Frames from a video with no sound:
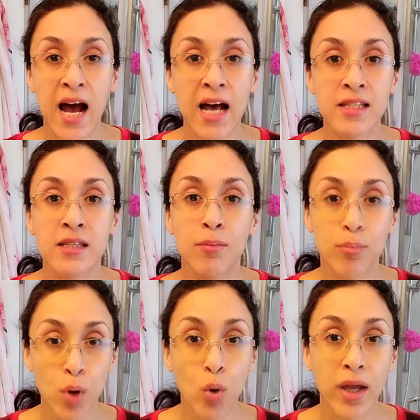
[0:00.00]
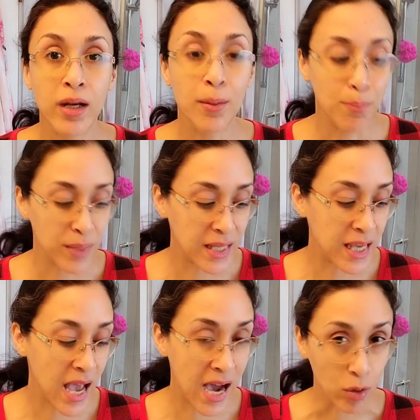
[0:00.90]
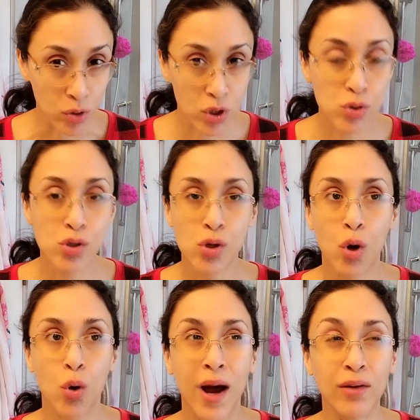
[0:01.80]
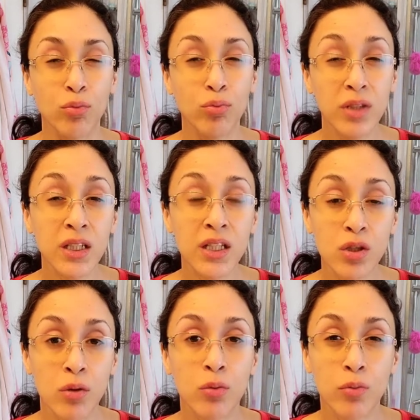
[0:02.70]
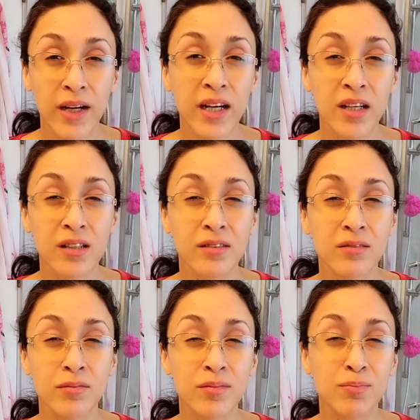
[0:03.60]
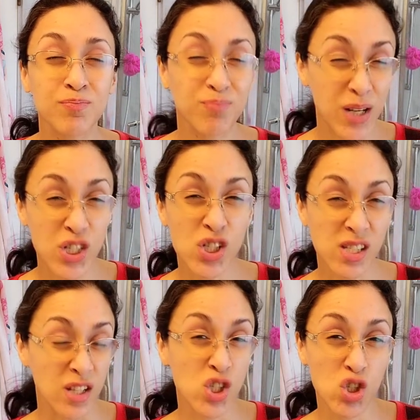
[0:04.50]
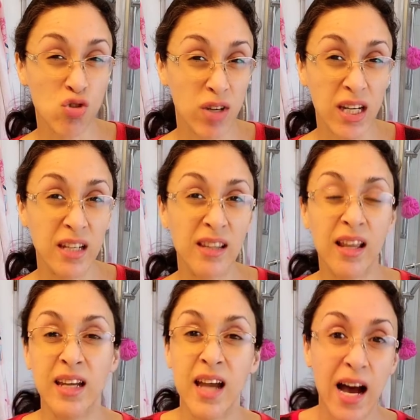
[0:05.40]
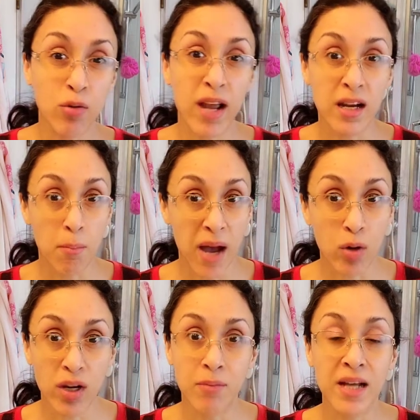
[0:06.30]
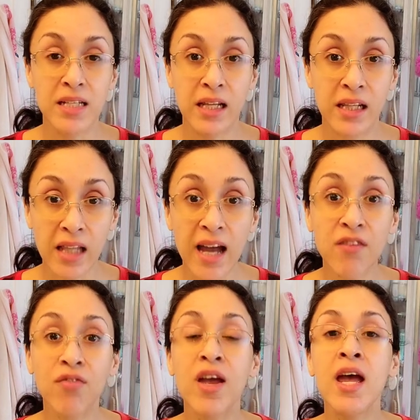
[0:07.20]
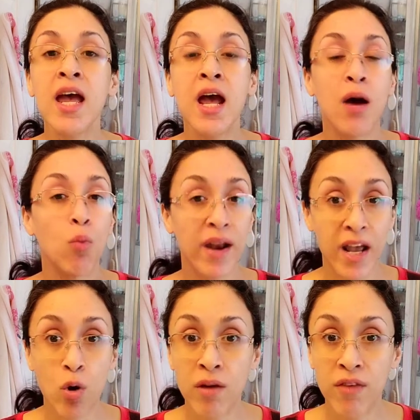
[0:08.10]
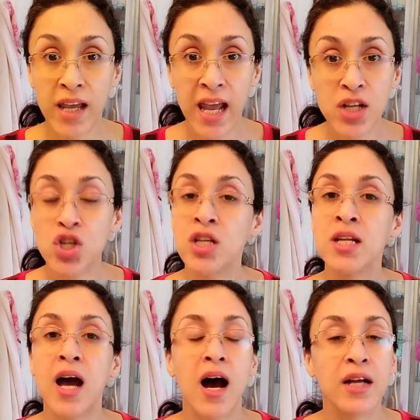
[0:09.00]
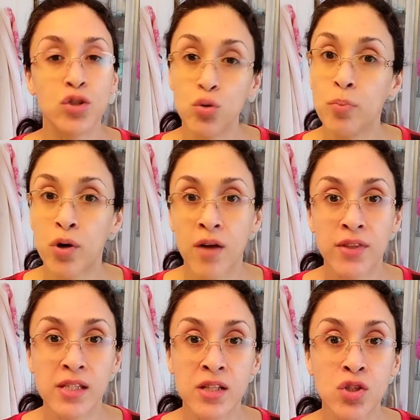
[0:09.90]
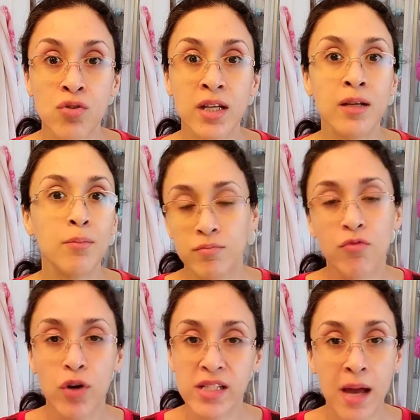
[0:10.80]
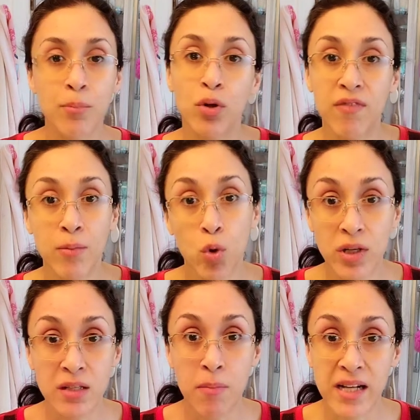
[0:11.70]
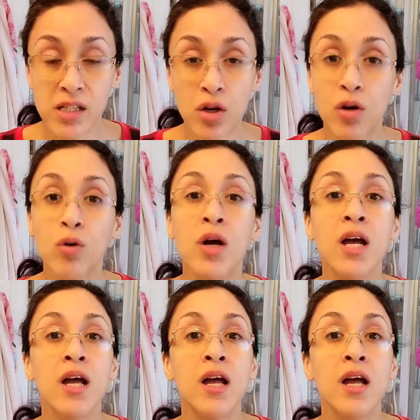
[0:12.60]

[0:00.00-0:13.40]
has broken me out. So I really don't wear much sunscreen like out and about in my daily life. When I go on vacation, I do put on the sunscreen. For example, if I'm going to Mexico,